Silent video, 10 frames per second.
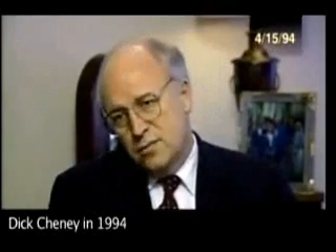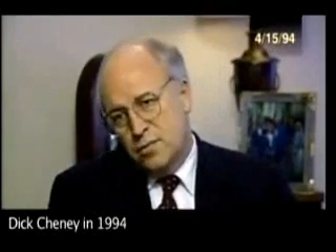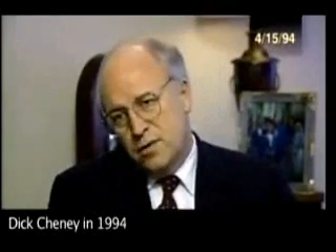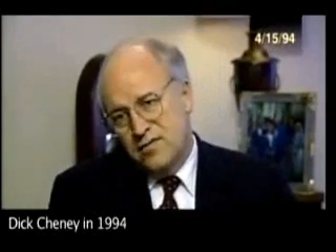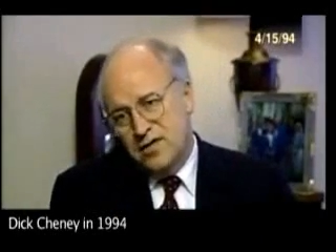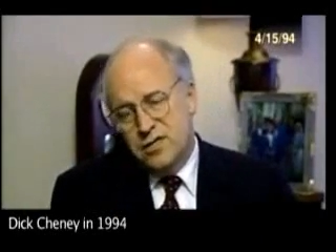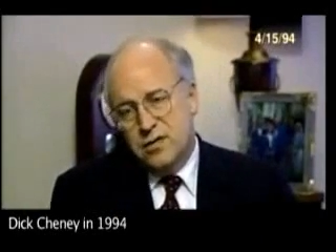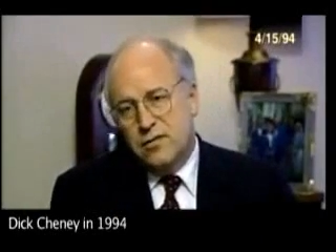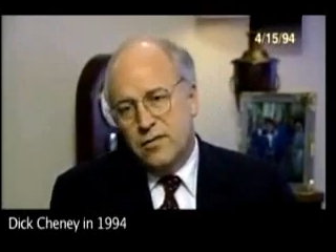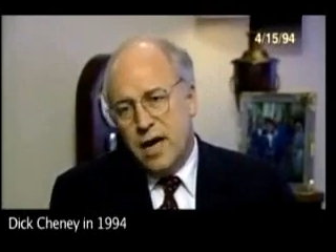Part of
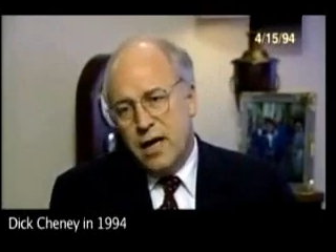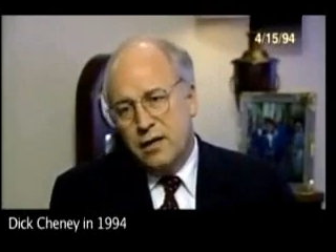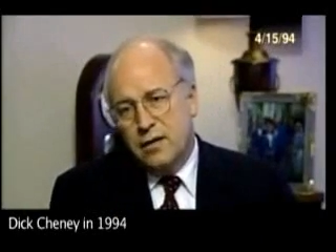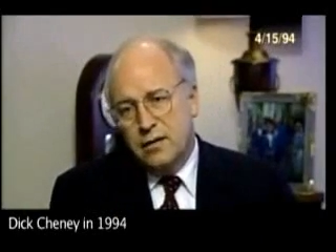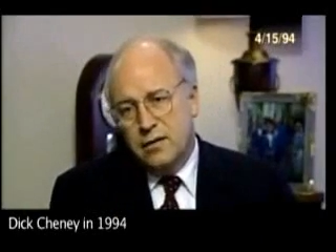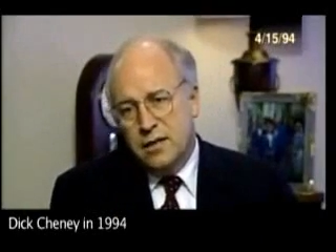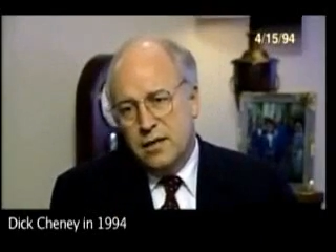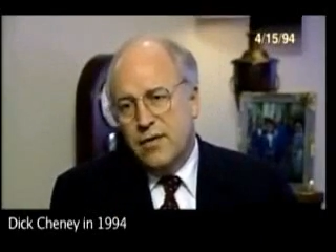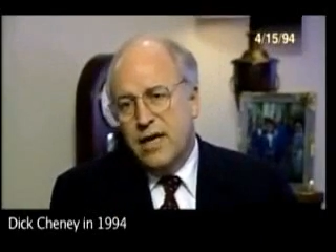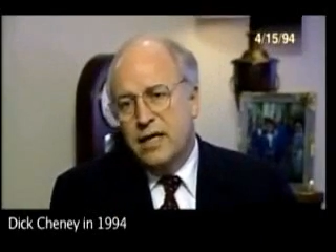eastern Iraq the
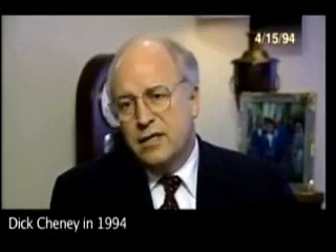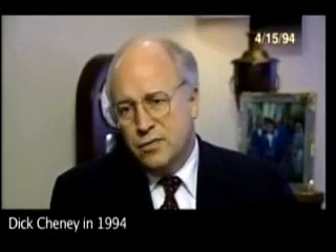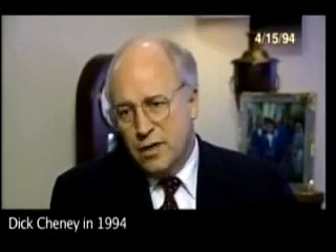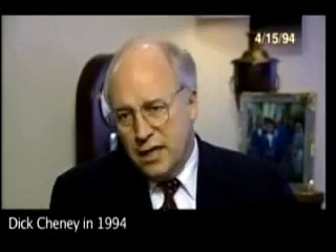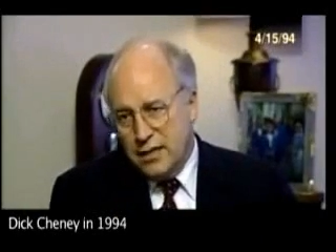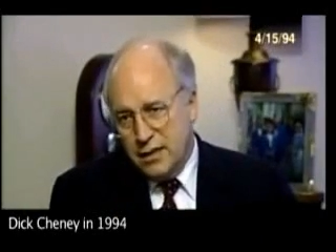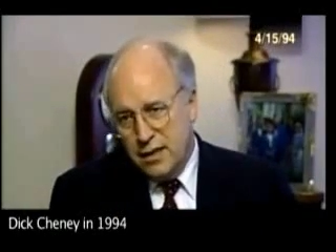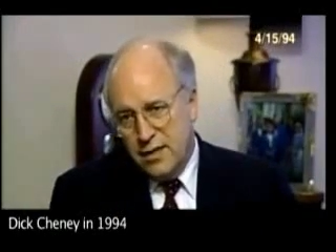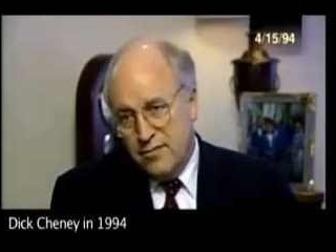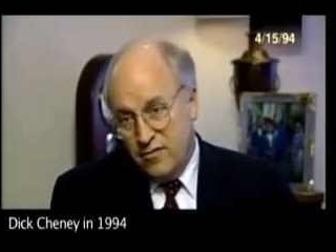Iranians would like to
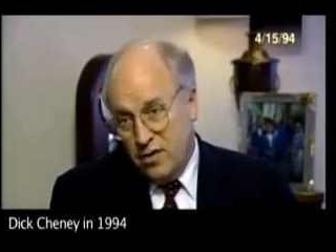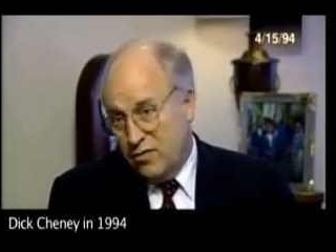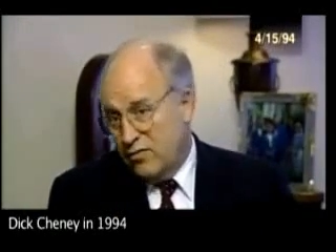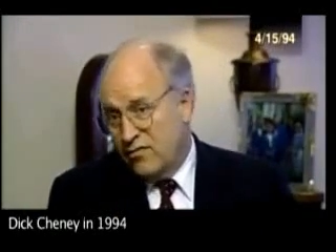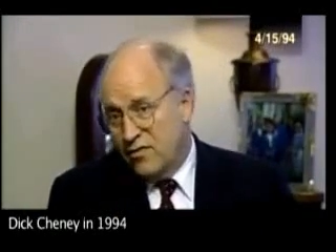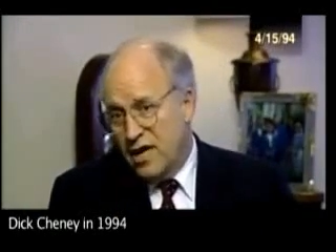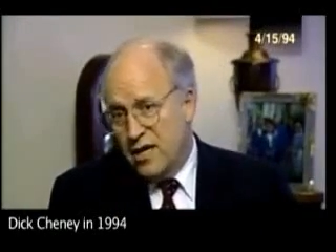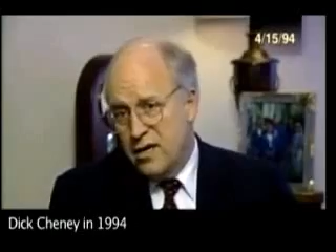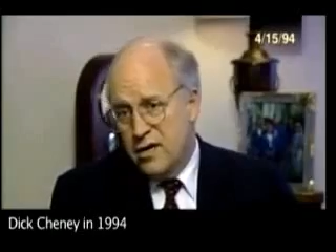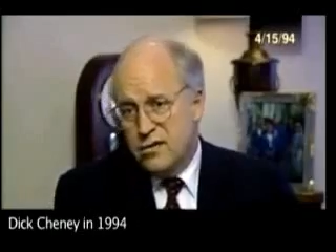claim, fought over for
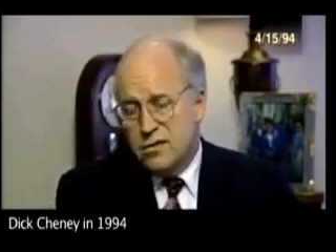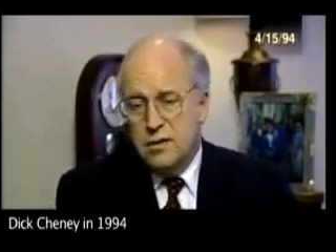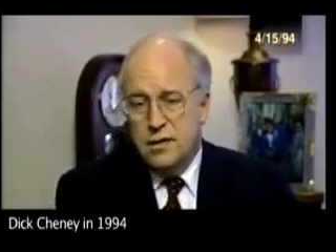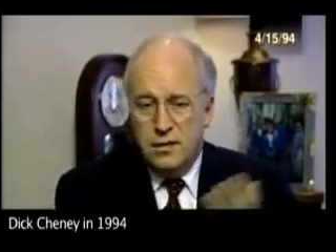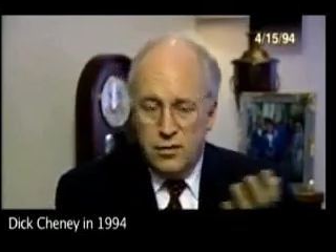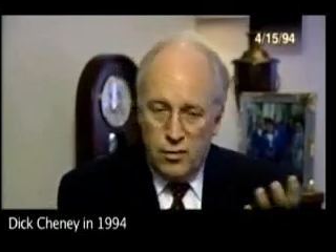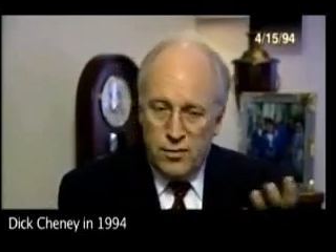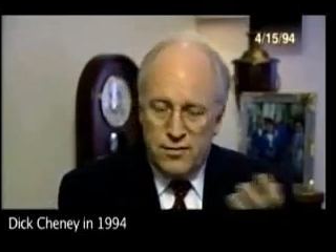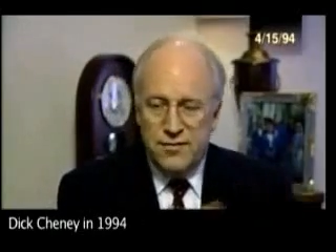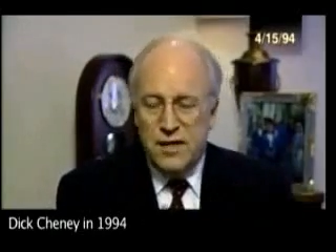8 years. In the
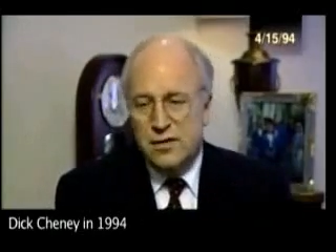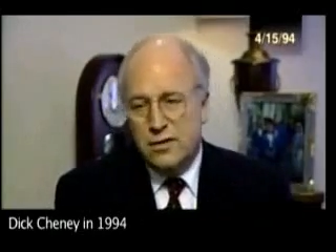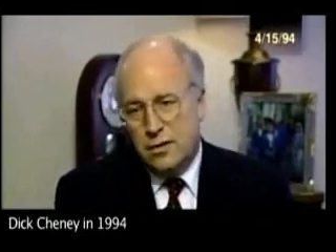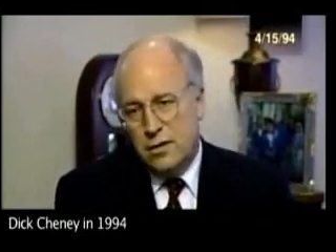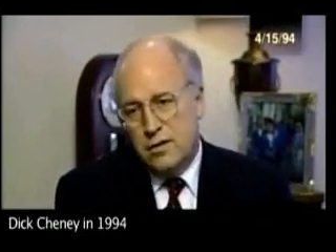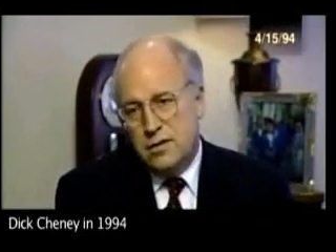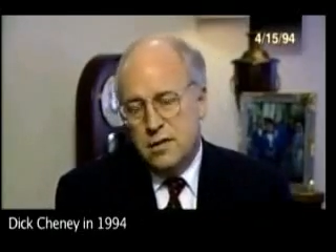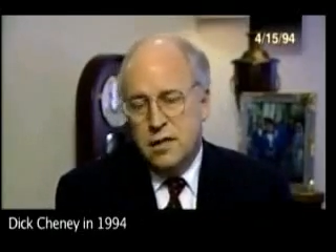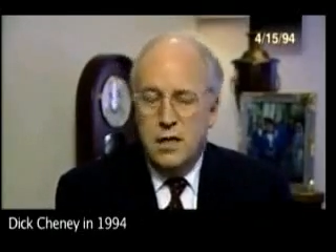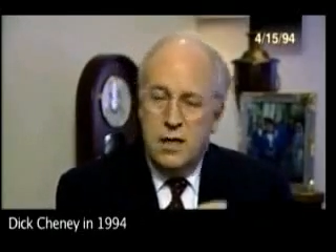north you've got the Kurds,
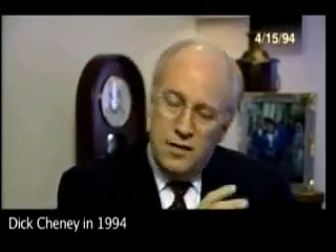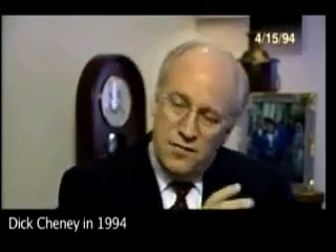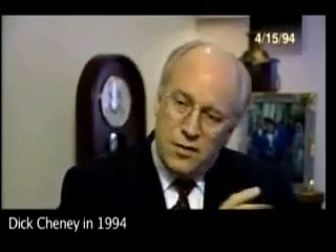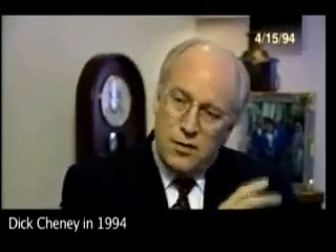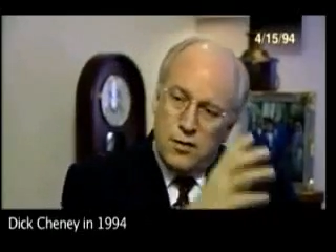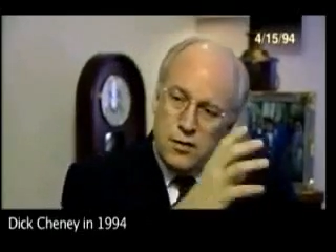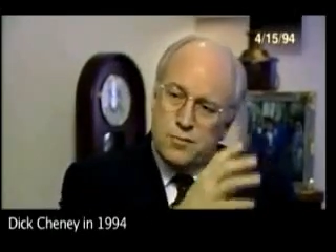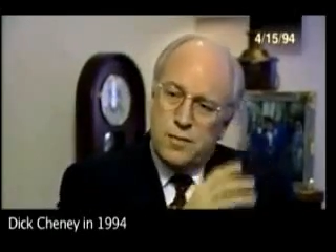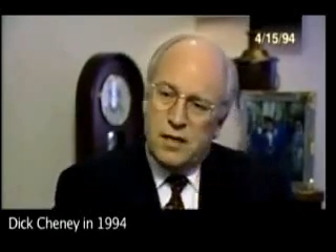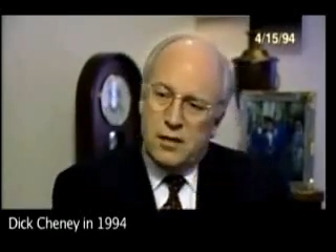and if the Kurds
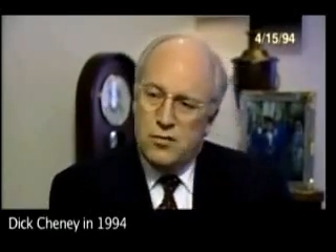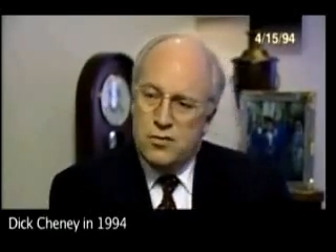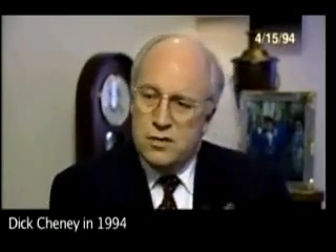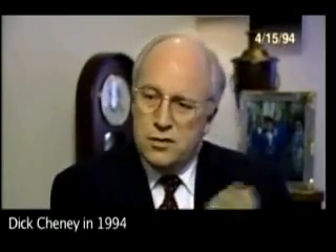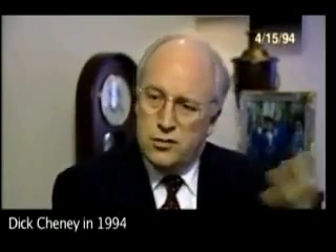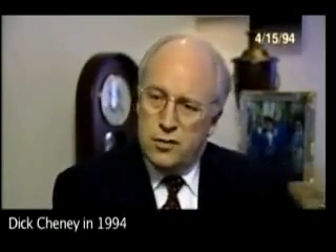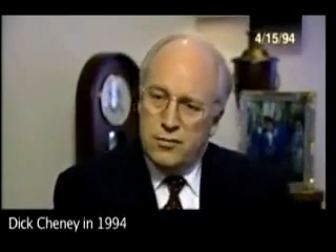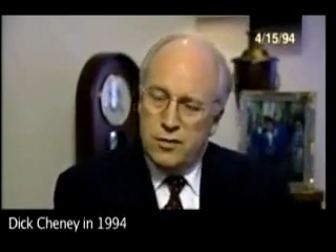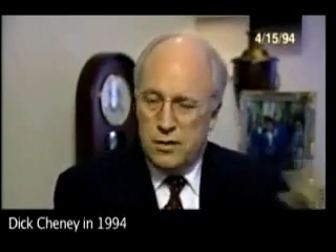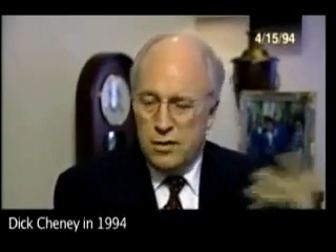spin loose and join
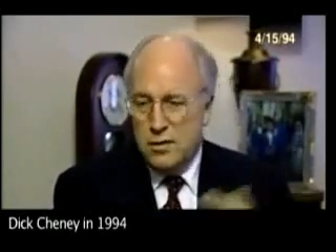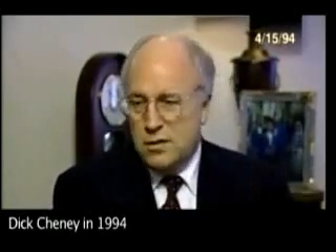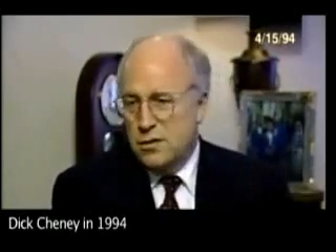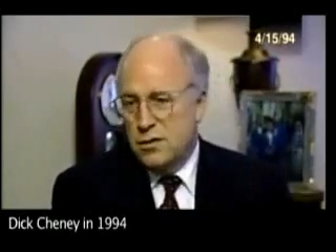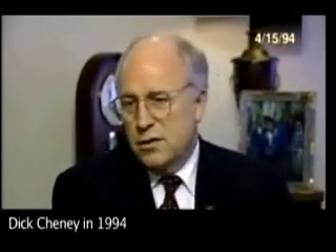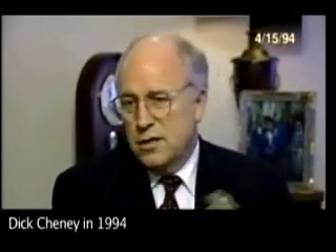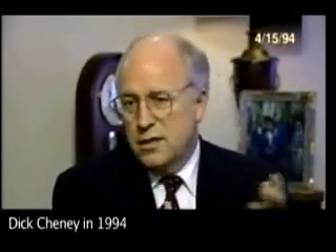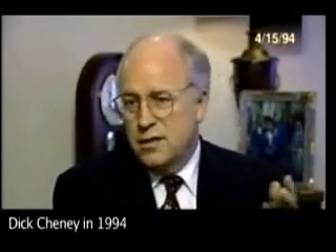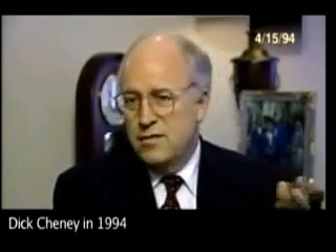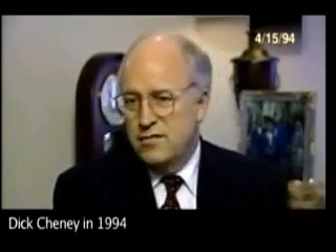with the Kurds in Turkey,
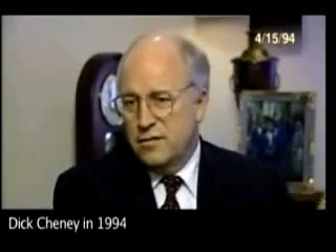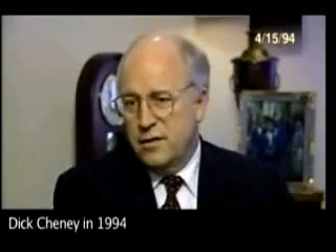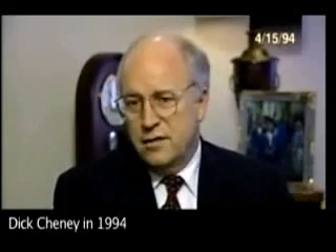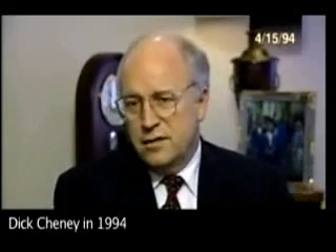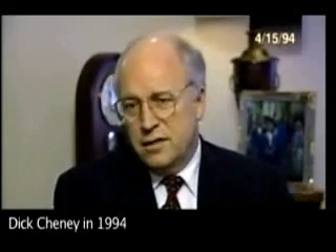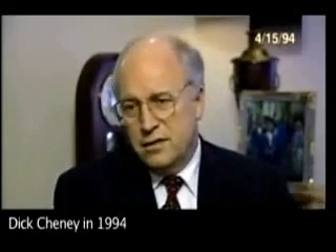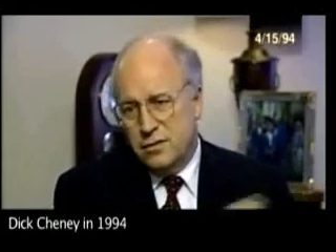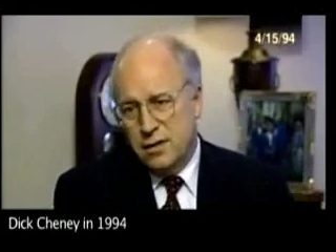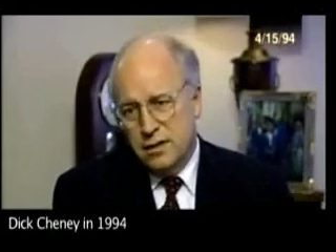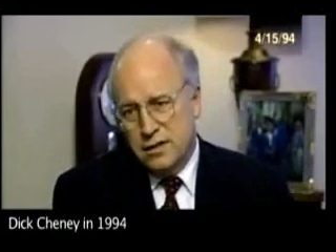then you threaten the
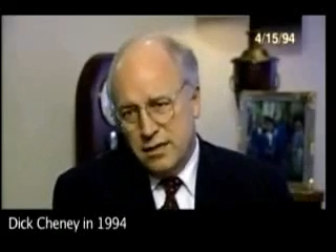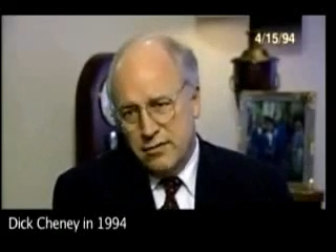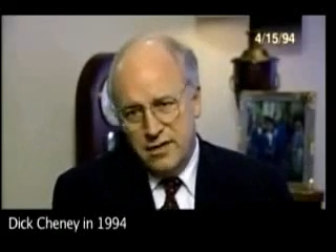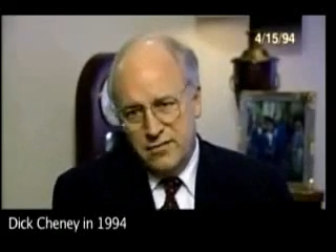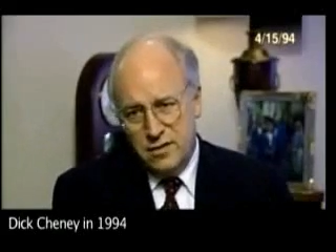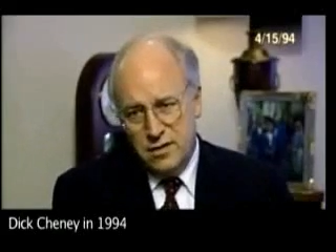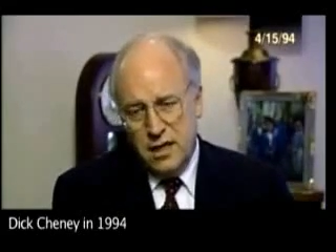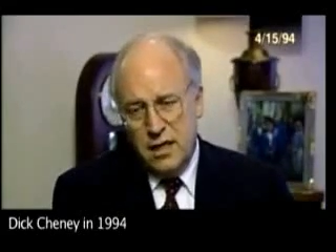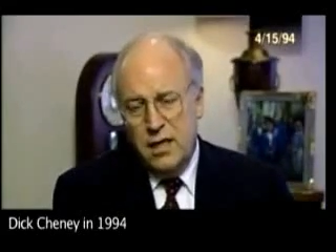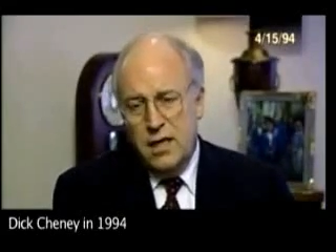territorial integrity of Turkey.
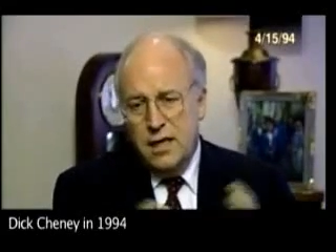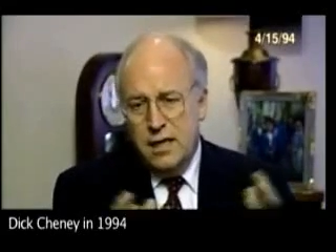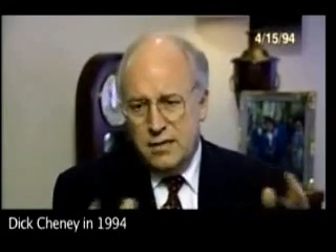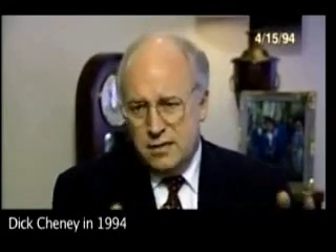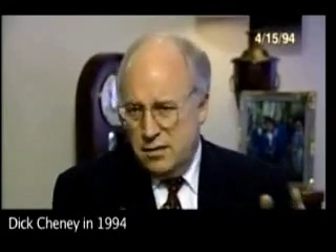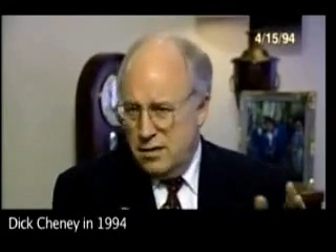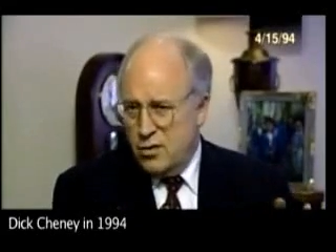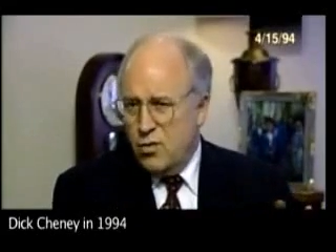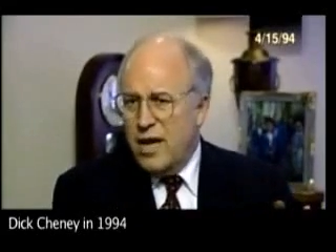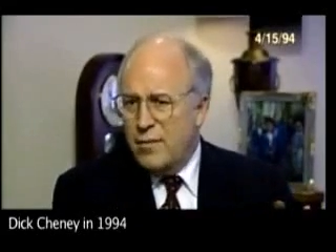It's a
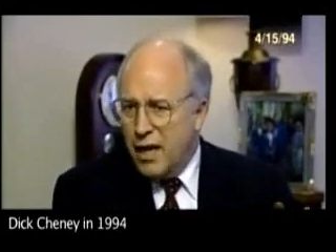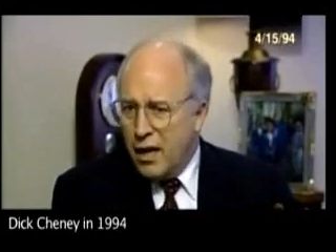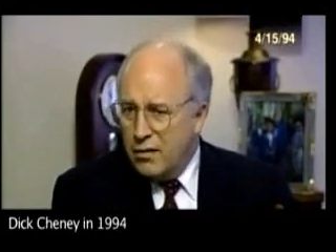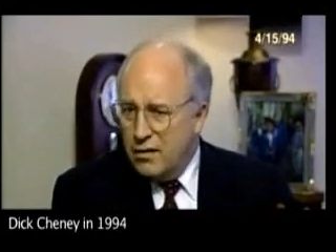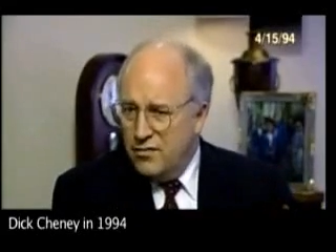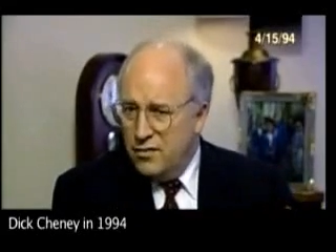quagmire if you